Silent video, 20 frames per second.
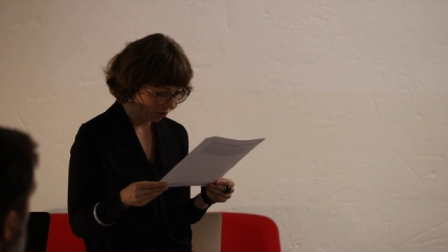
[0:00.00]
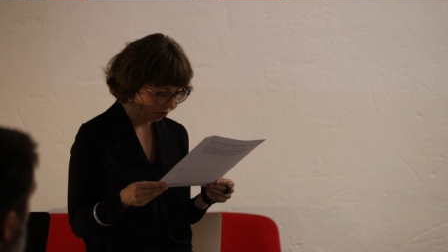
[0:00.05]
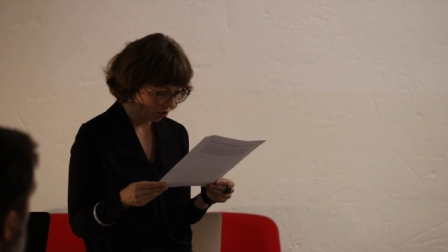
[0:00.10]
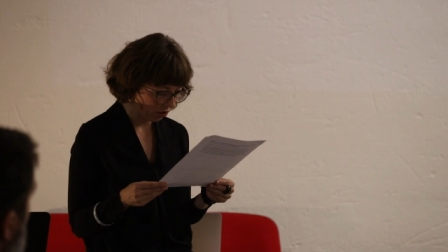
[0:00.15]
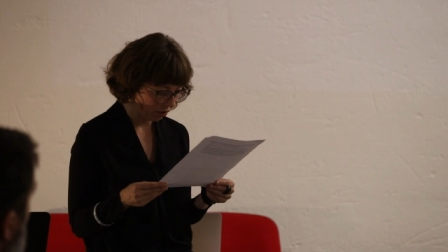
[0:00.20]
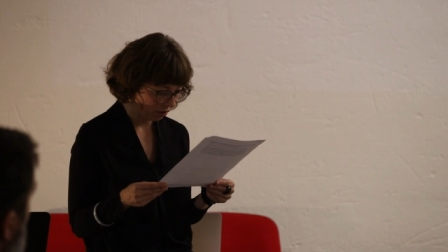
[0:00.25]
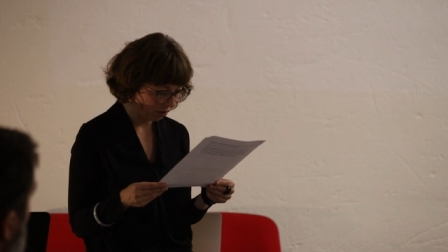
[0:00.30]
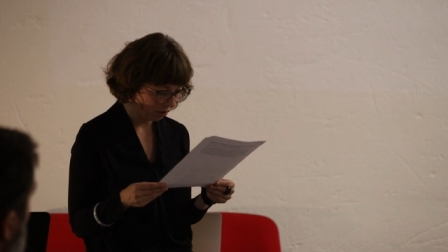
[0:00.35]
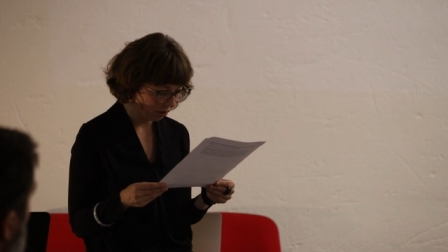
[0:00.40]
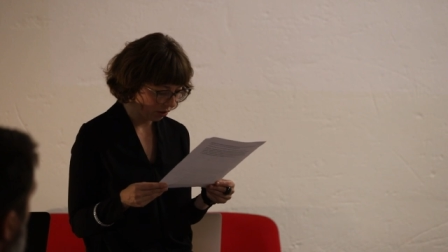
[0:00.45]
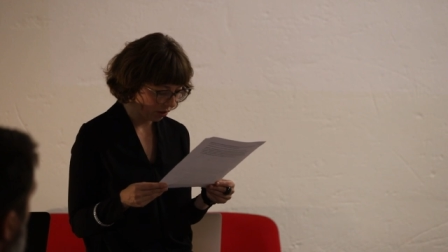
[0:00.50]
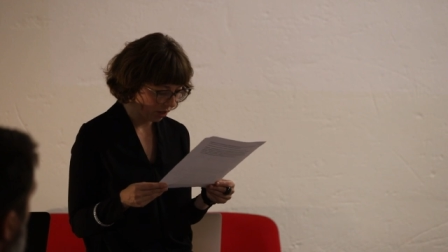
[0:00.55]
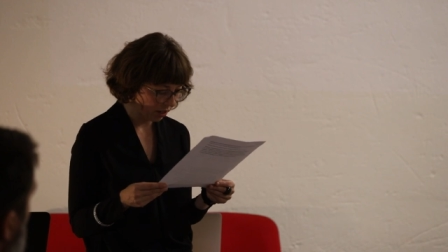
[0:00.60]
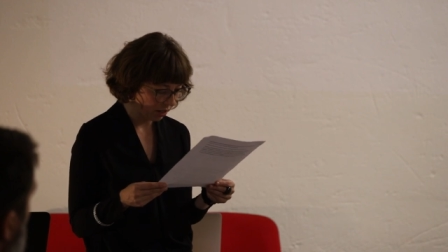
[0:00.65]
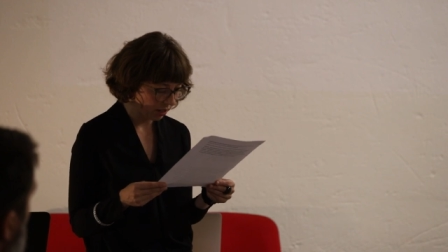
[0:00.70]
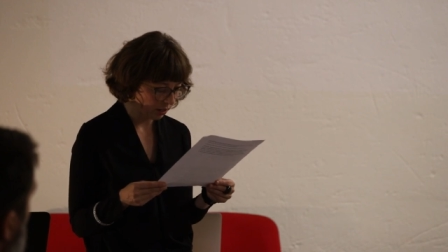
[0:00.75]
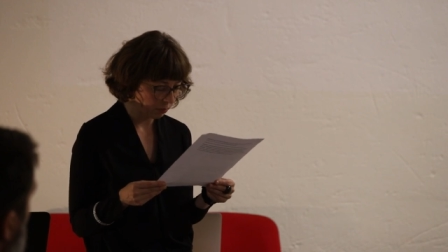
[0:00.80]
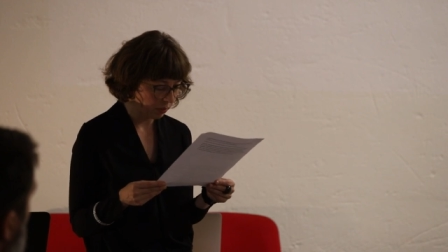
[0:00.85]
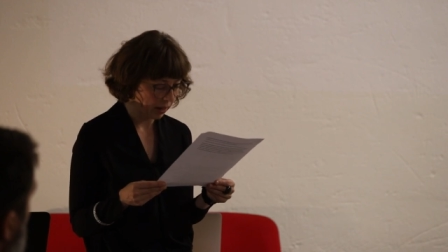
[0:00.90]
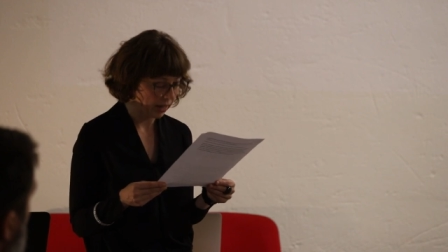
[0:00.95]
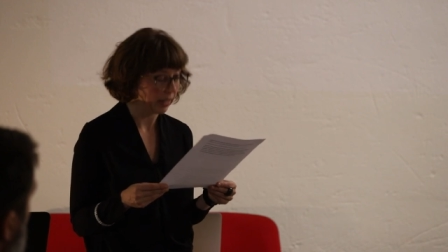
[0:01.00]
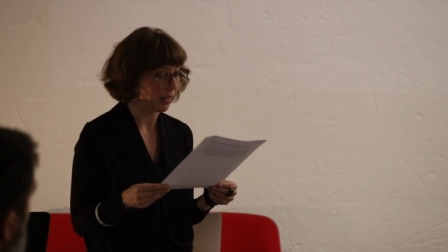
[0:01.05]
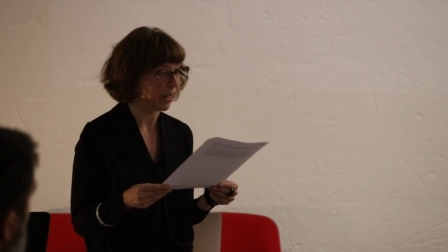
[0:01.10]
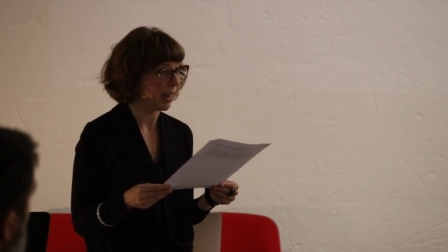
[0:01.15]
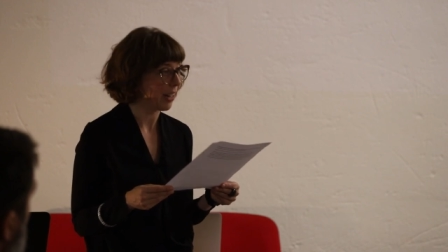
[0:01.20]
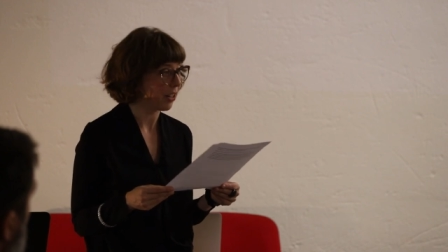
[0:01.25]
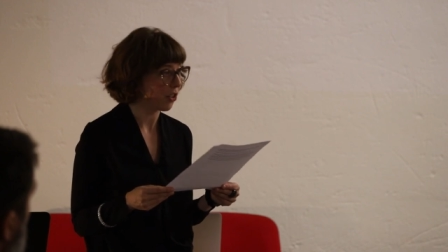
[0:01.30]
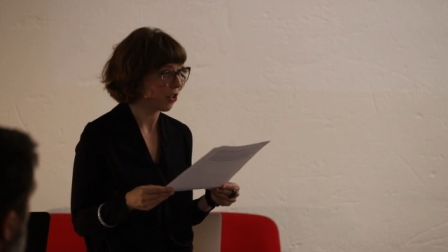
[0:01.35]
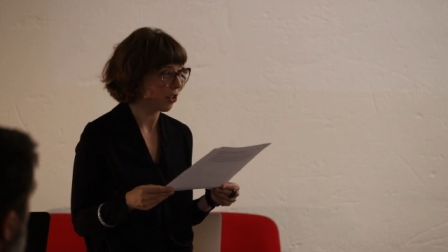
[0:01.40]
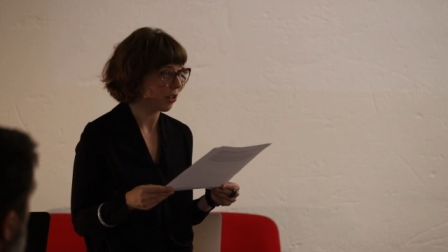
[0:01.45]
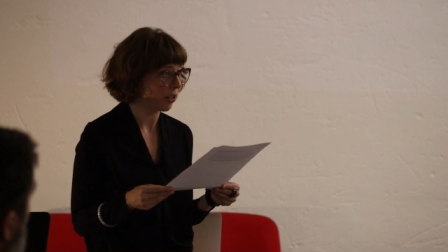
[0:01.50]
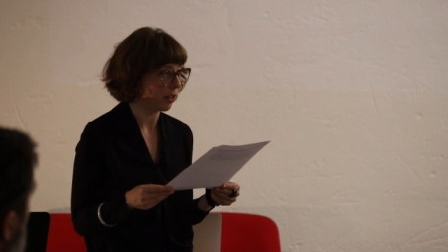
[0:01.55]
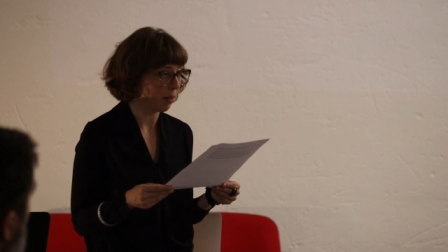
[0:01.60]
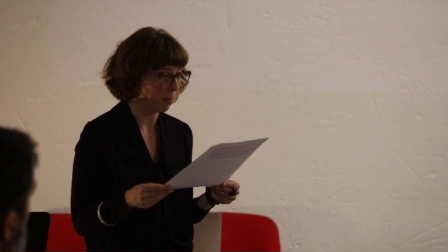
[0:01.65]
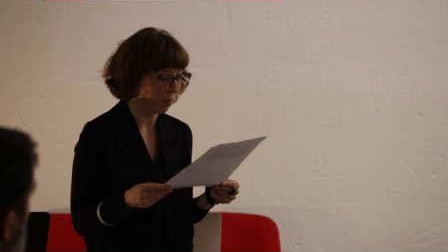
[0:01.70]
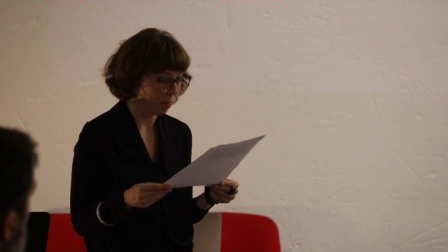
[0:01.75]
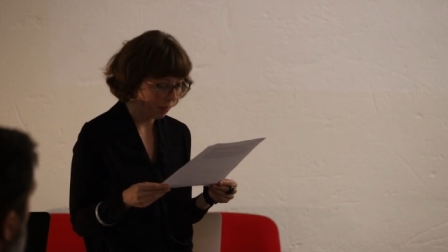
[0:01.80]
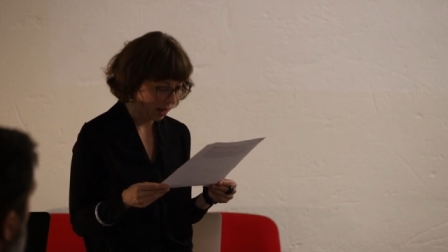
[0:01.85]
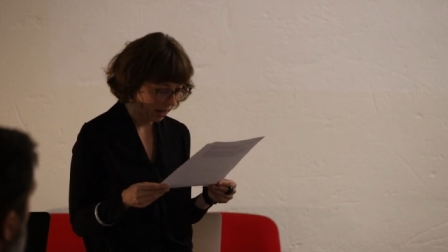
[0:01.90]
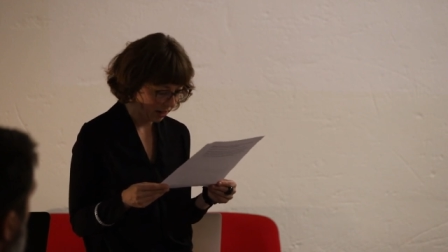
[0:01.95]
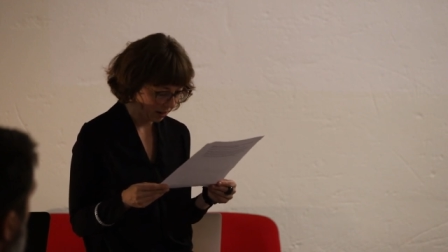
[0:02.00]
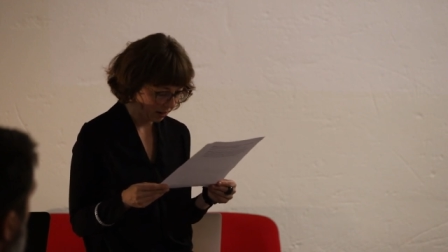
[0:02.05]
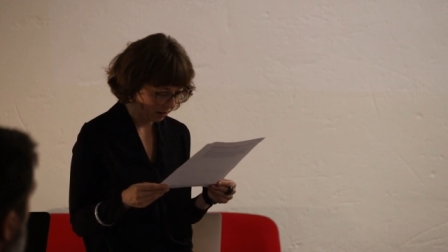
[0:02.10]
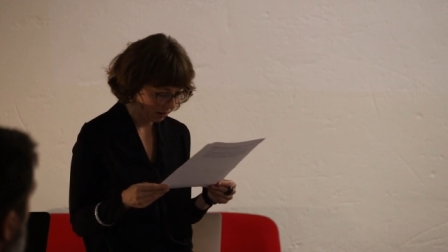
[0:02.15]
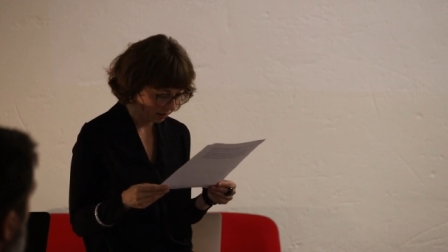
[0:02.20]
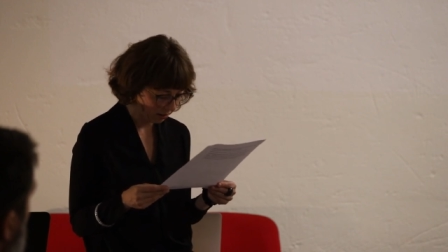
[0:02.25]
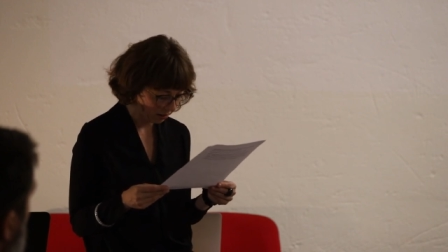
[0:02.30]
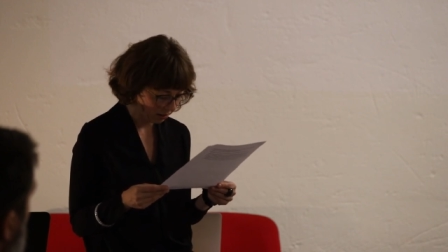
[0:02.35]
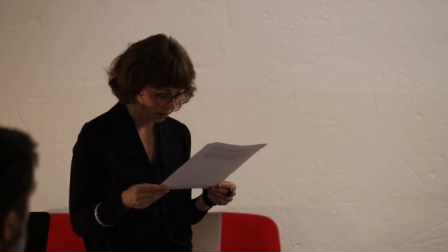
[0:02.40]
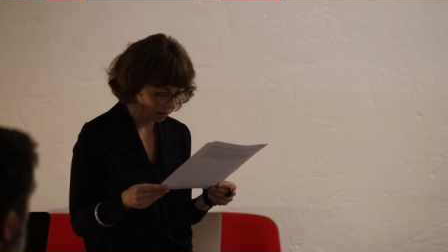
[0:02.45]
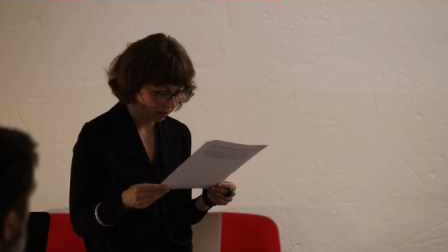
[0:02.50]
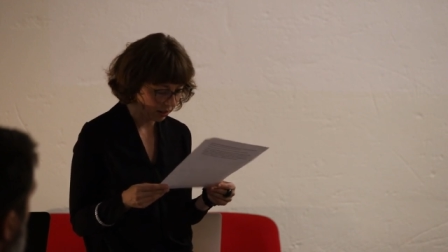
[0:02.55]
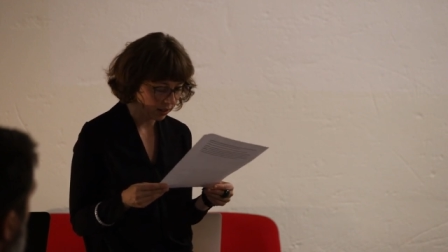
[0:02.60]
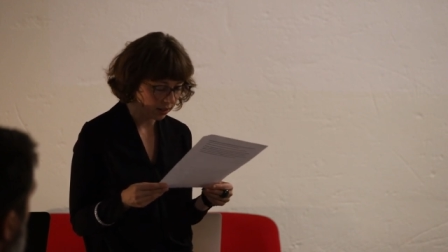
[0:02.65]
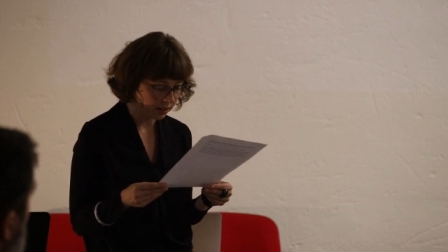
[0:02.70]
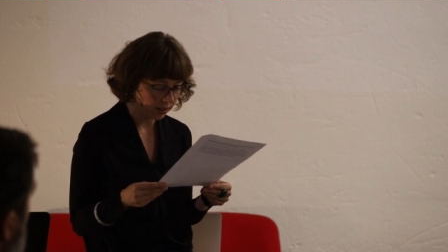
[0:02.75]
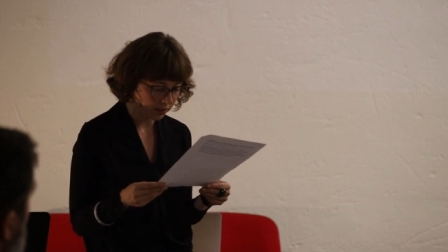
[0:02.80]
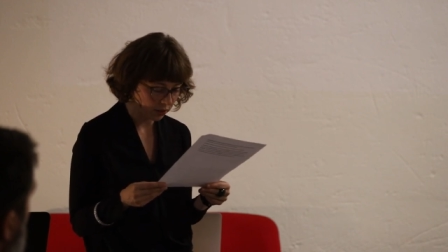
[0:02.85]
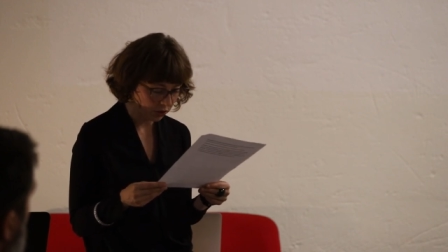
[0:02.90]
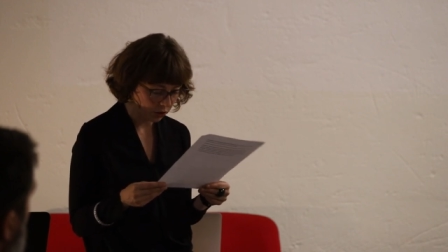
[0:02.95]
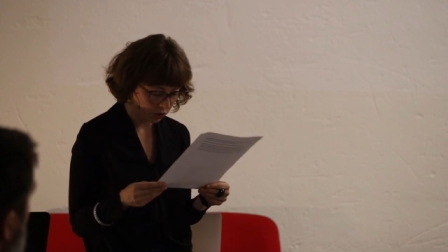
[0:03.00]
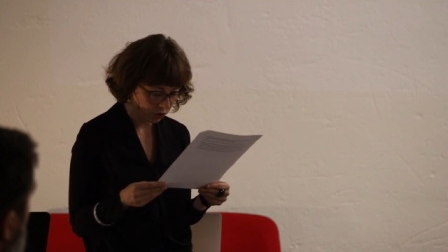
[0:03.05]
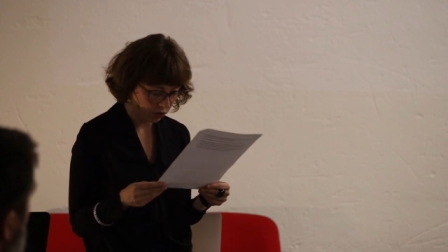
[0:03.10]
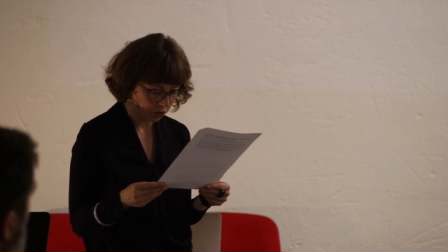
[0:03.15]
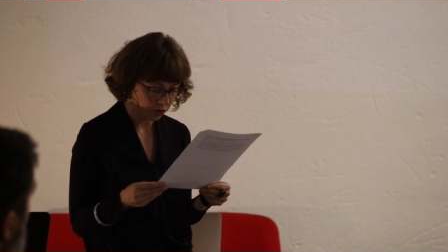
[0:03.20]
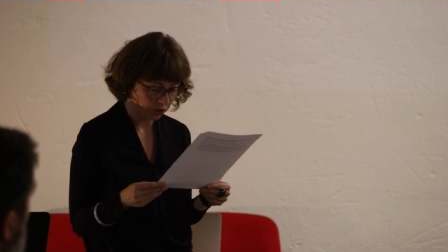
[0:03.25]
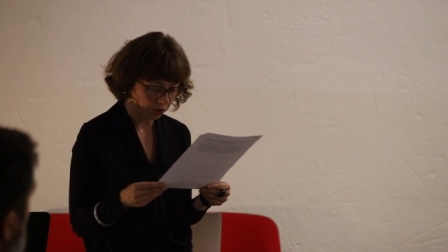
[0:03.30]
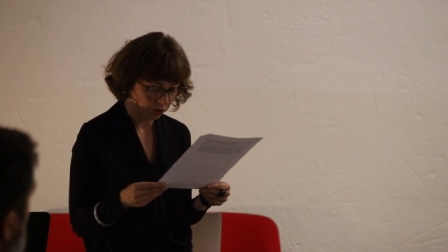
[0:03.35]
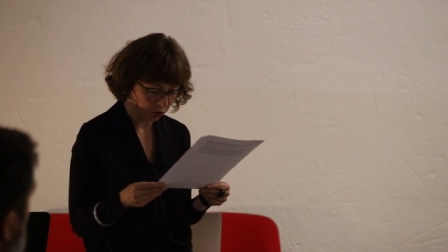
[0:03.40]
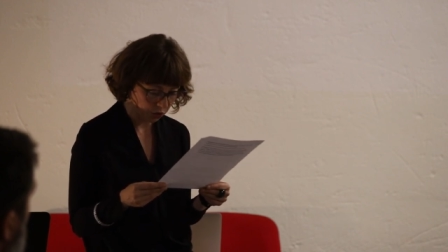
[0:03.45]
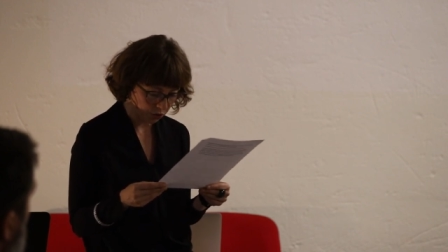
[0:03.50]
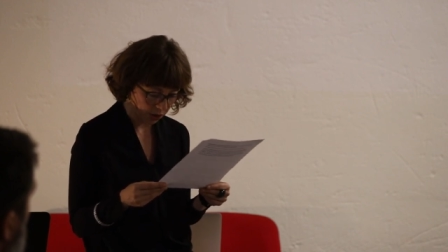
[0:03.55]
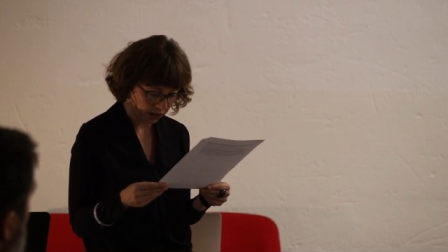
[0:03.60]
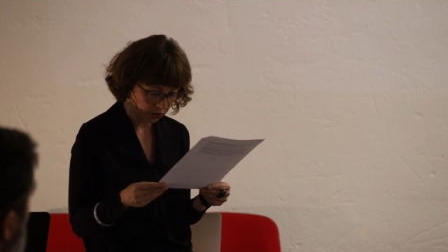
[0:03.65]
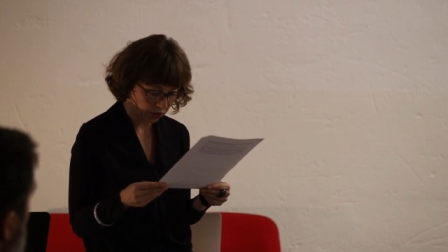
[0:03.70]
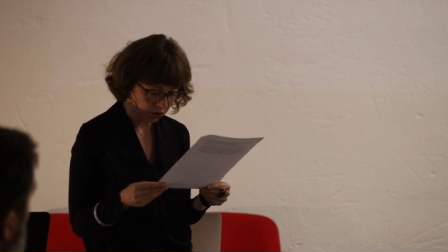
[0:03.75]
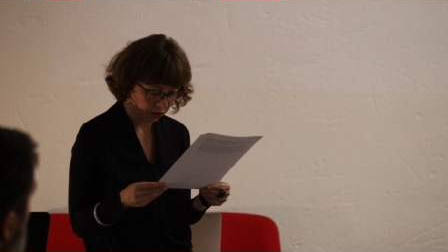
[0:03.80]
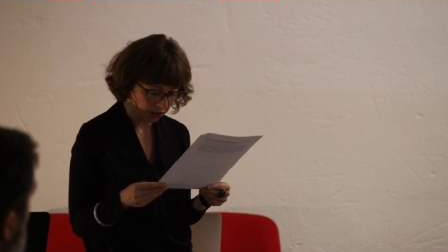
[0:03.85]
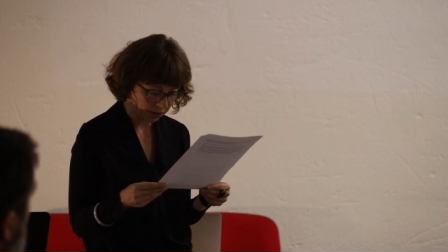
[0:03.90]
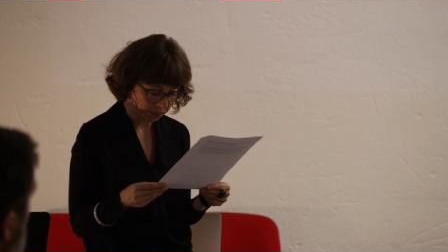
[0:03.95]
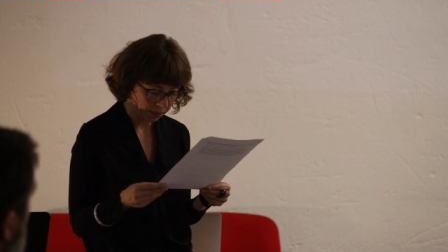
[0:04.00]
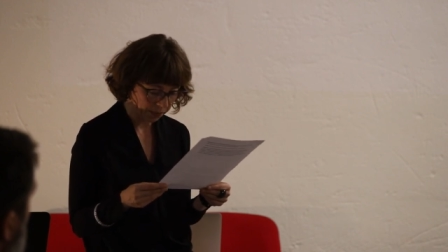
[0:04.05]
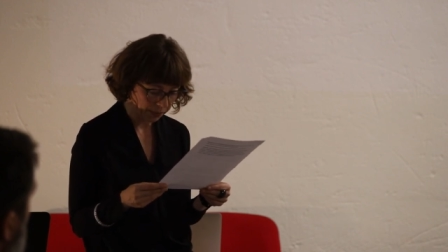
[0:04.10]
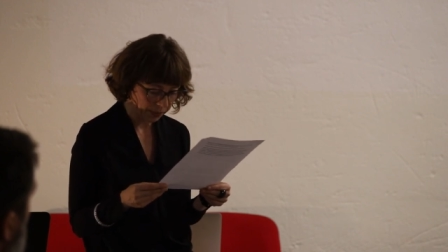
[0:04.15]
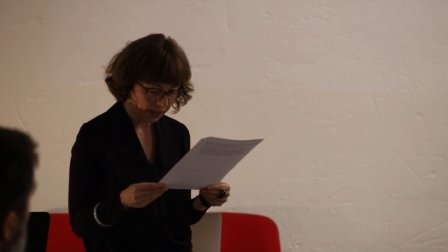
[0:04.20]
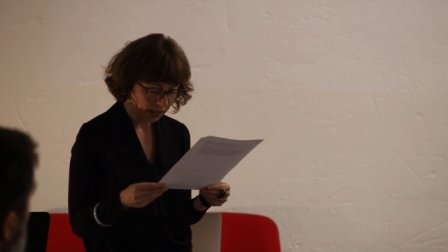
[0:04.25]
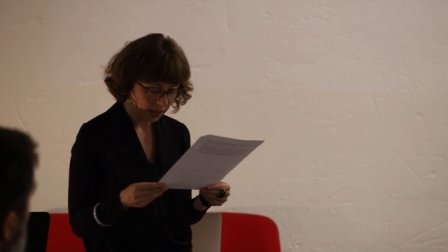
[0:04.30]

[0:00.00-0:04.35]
project that is by nature embedded in an institutional structure,